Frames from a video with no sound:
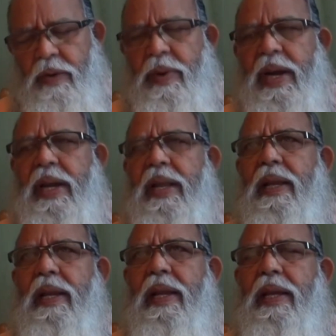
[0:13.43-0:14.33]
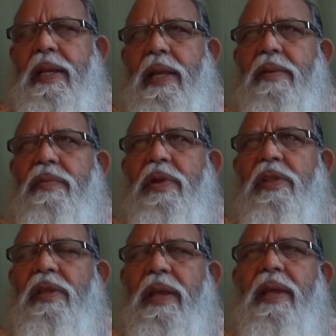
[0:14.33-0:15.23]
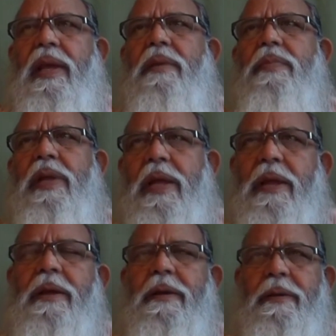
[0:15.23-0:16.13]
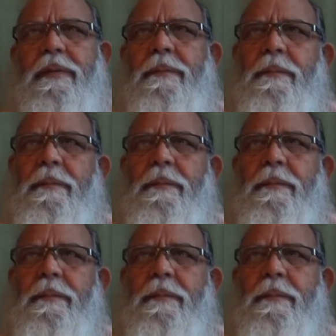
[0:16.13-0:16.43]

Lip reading: abiding in everything and being.